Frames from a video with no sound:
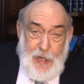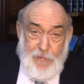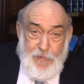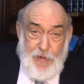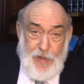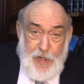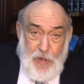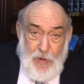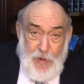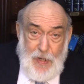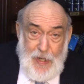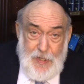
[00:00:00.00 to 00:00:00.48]

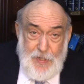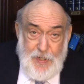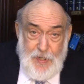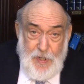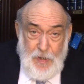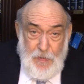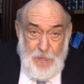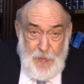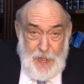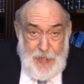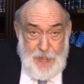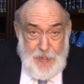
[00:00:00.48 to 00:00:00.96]

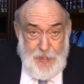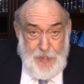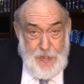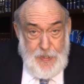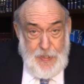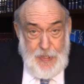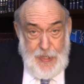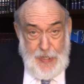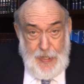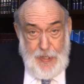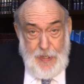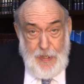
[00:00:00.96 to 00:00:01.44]
Oezer means
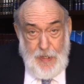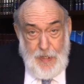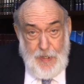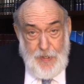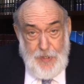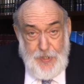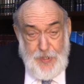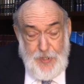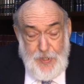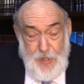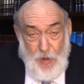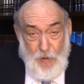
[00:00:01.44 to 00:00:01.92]
the
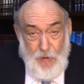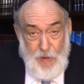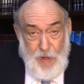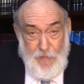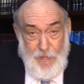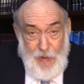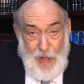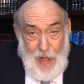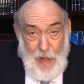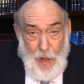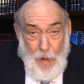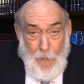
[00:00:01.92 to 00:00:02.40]
stone
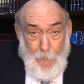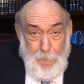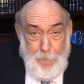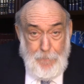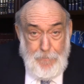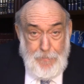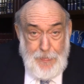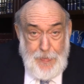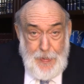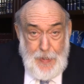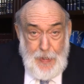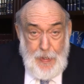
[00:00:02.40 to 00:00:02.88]
of help,
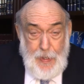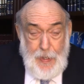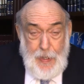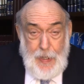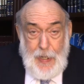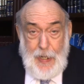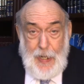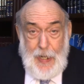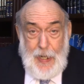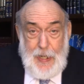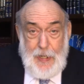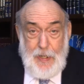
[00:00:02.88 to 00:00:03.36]

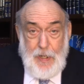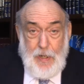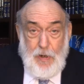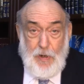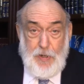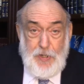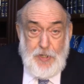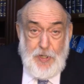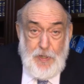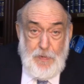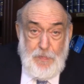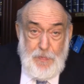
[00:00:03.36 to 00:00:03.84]
and
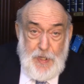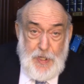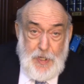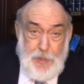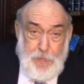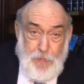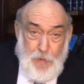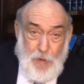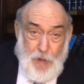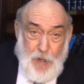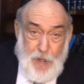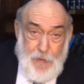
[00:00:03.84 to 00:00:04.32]
Choshen
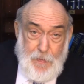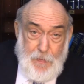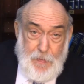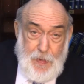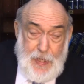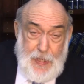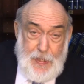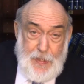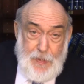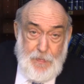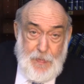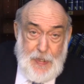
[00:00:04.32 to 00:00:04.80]
Mishpat
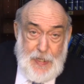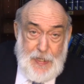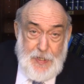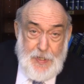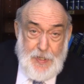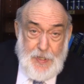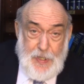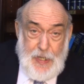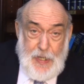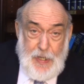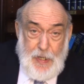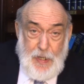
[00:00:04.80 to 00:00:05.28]

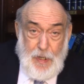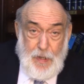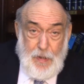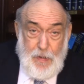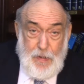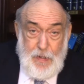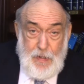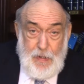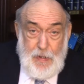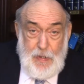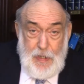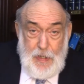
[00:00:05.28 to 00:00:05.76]
means
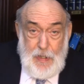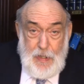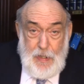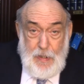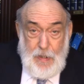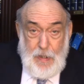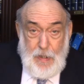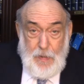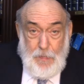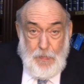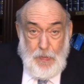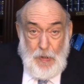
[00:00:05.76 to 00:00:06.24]
the
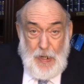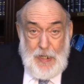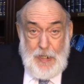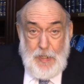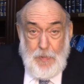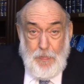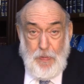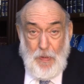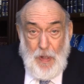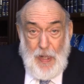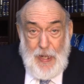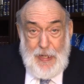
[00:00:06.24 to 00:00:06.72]

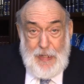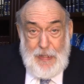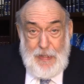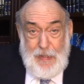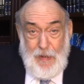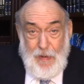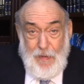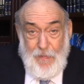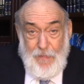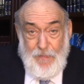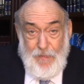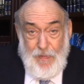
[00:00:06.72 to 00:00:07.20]
breastplate
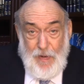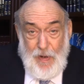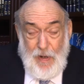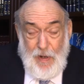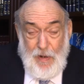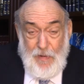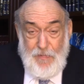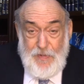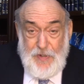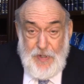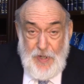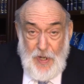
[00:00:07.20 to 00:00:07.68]

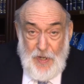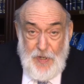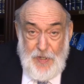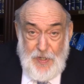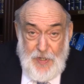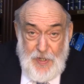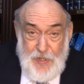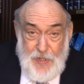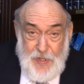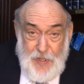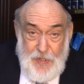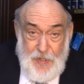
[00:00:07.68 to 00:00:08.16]
of
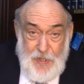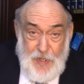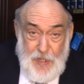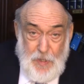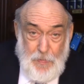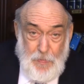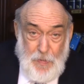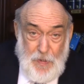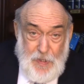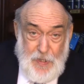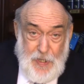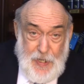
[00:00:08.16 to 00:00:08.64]
justice in this
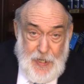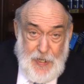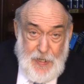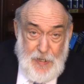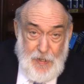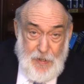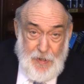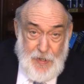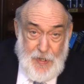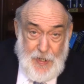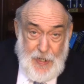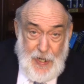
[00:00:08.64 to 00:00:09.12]

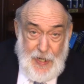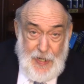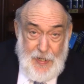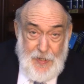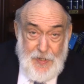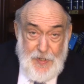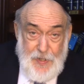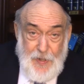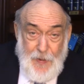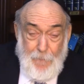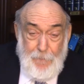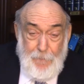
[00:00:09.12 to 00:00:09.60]
particular case.